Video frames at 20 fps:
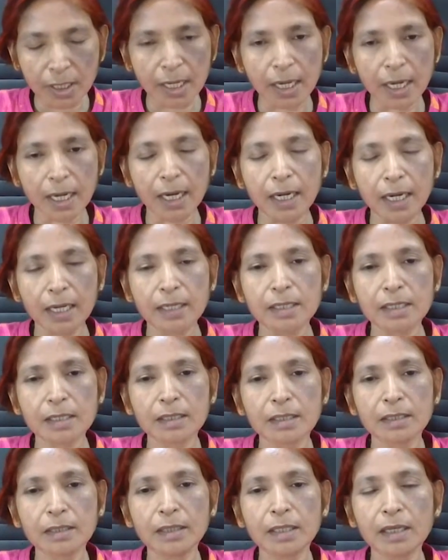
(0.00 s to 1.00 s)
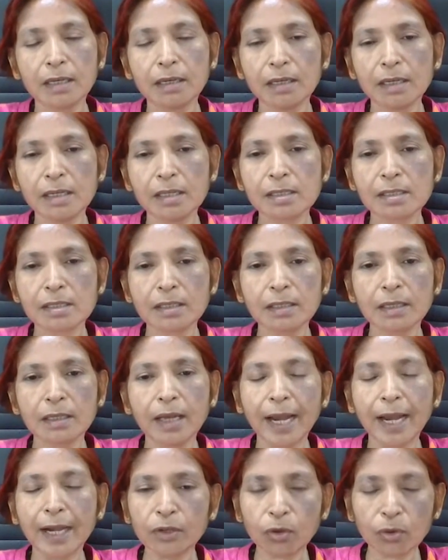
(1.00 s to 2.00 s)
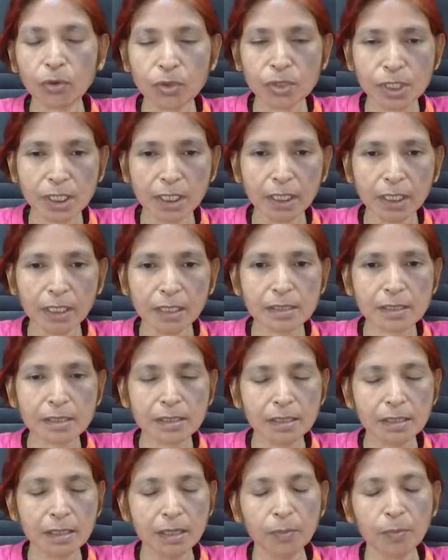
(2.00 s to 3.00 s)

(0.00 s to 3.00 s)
and there is a heterogeneous